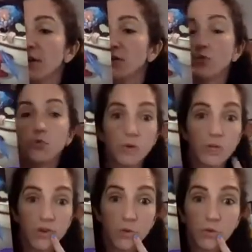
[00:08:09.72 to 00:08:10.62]
one
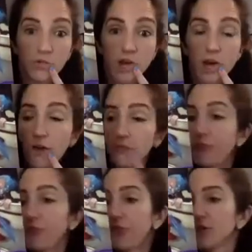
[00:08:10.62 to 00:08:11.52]
of our words,
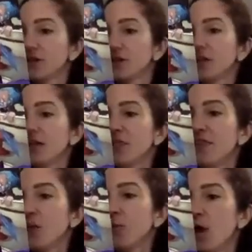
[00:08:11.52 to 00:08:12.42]
off.
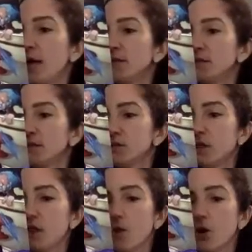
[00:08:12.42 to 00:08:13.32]
They went to
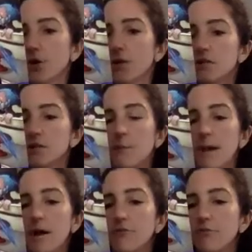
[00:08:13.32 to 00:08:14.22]
the market to
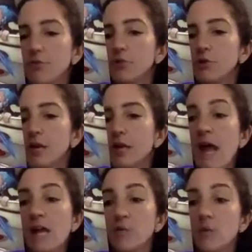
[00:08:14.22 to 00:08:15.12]
buy food,
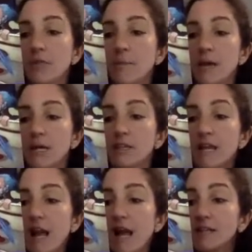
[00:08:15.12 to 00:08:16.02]
and with the money
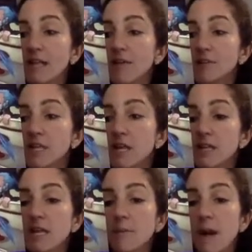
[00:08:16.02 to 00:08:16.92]
they had left,
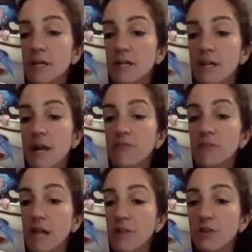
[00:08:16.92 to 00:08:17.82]
they bought enough
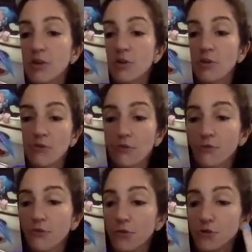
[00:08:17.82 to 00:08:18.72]
leather
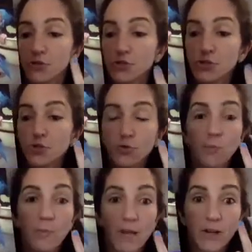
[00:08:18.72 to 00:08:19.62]
for
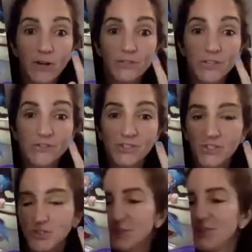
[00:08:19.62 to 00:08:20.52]
2 pairs of
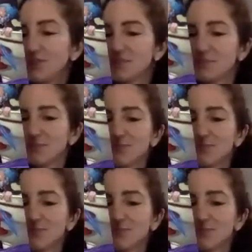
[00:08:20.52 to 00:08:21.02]
shoes.